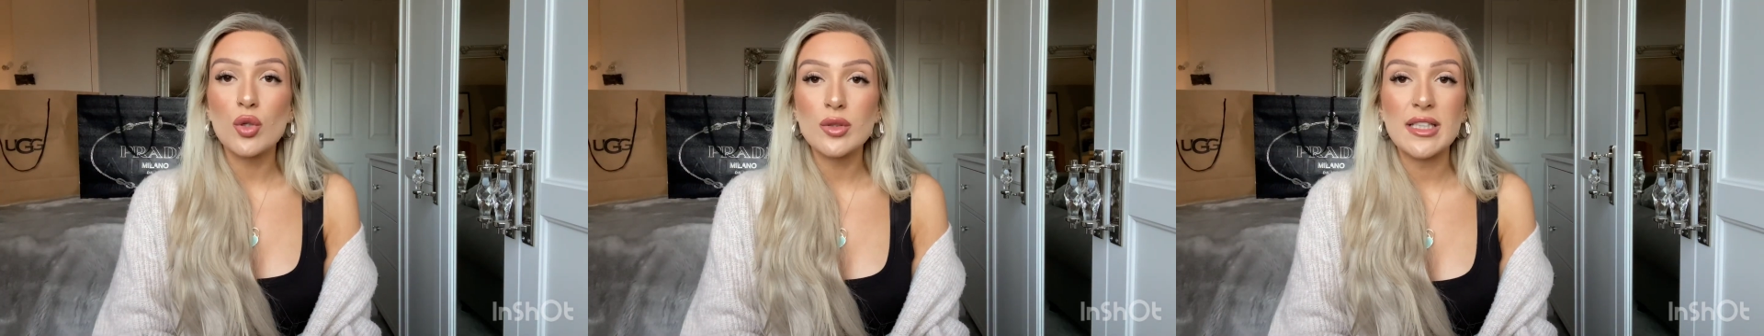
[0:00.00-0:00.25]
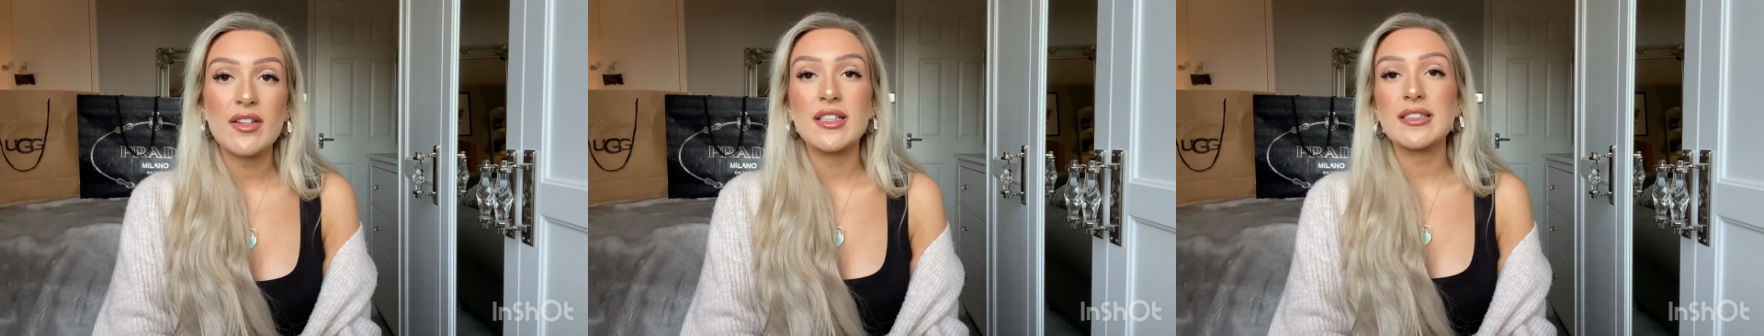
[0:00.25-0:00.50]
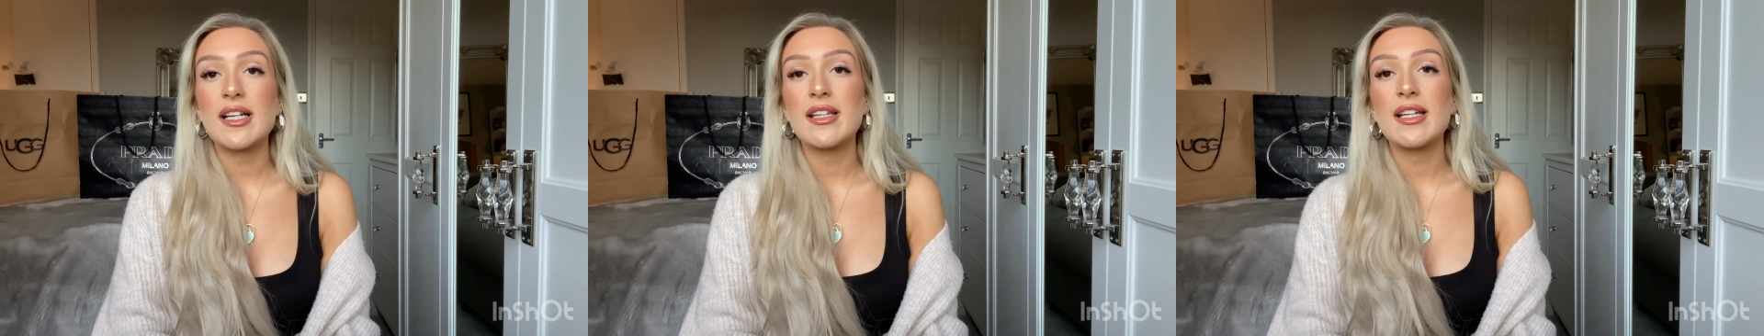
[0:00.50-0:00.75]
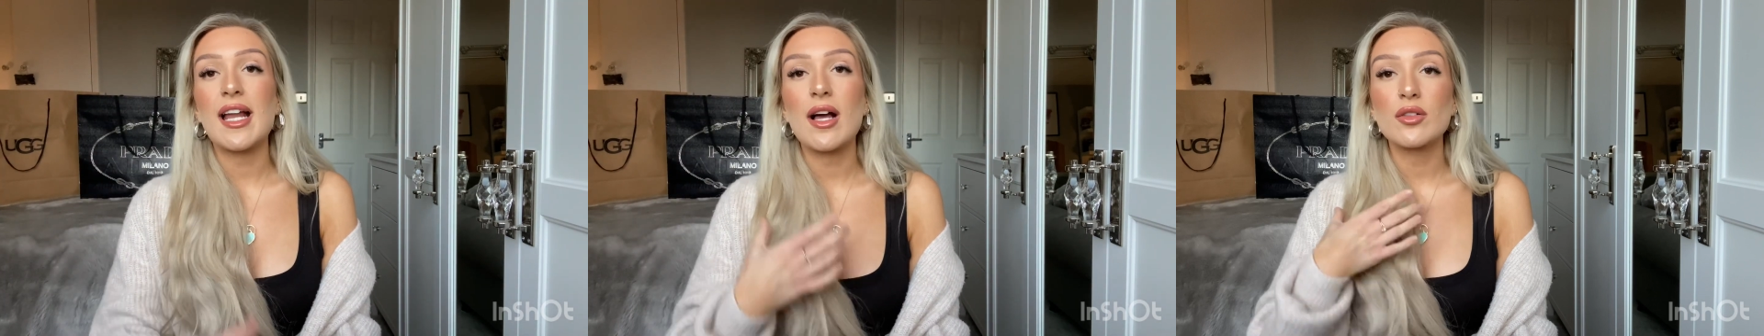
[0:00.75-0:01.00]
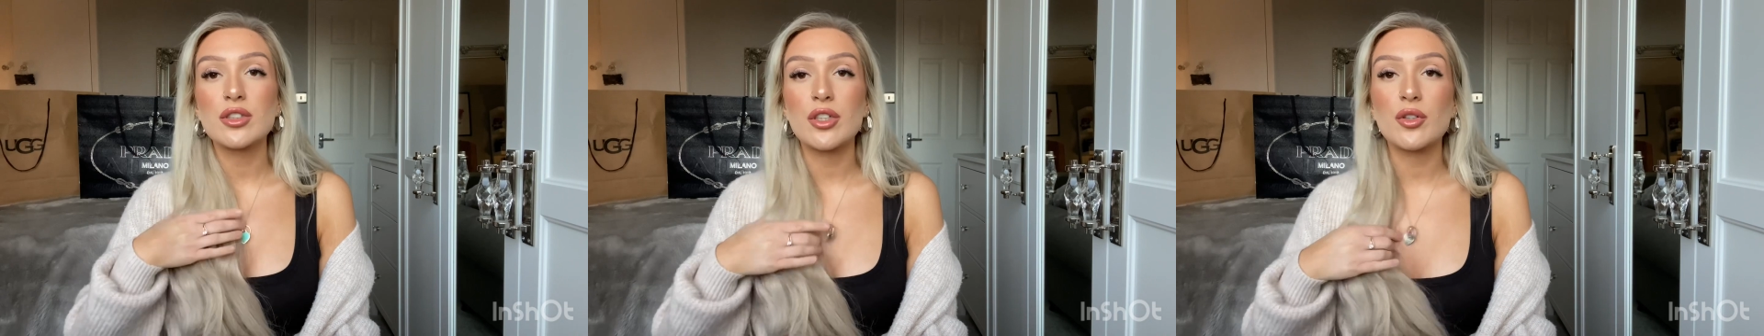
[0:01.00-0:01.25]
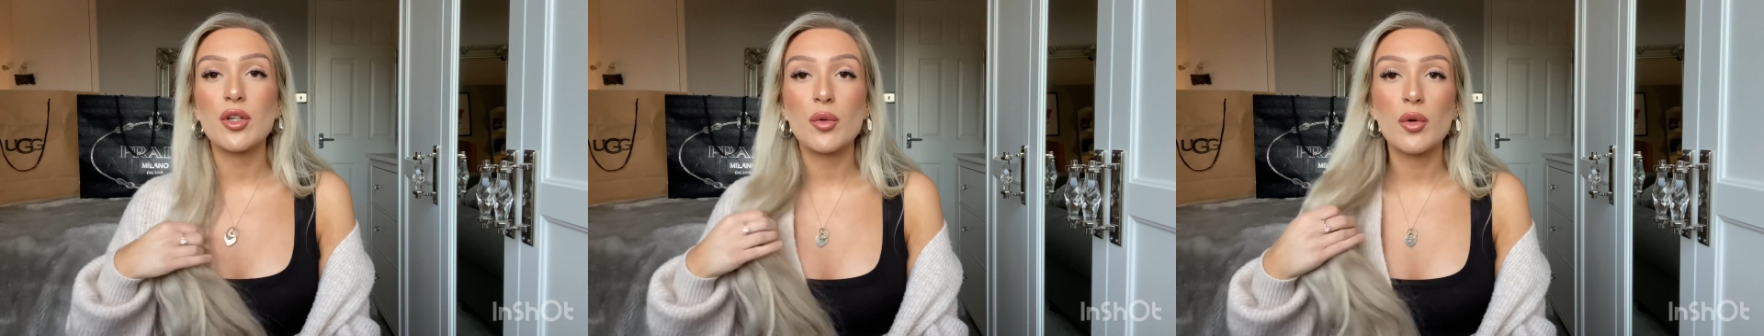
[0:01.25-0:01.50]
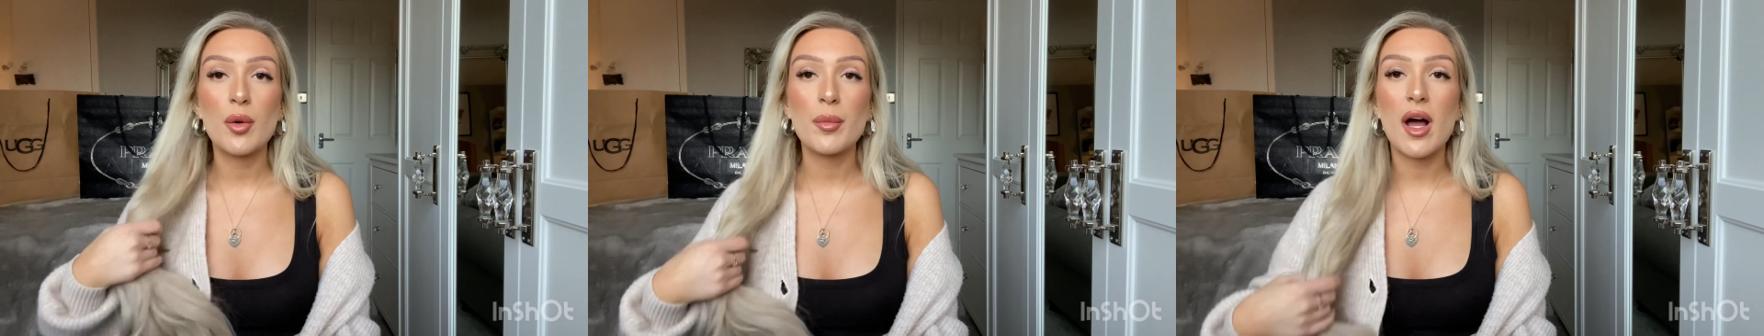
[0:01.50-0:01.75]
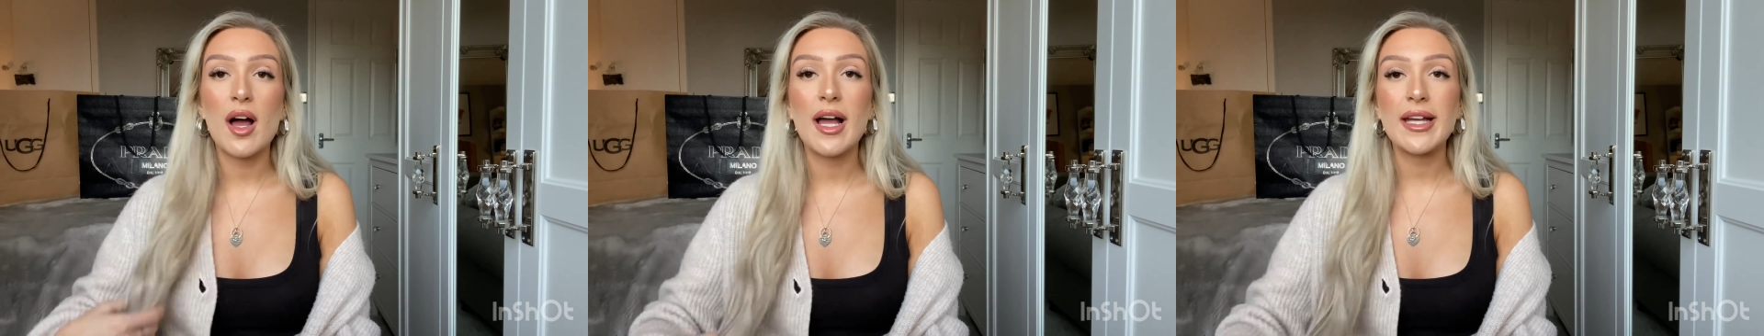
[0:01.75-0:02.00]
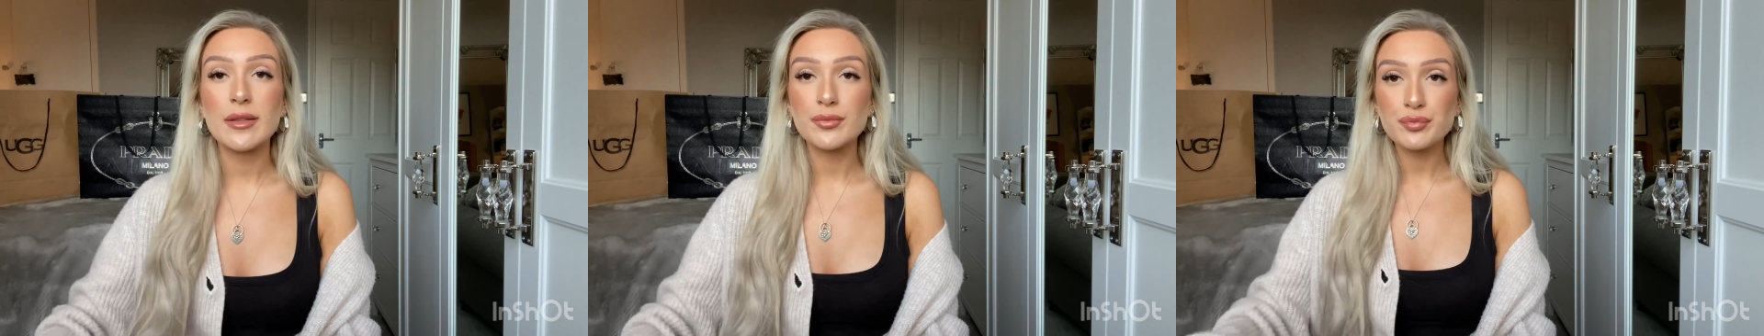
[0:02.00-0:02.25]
see if there's anything else that you're going to want to buy,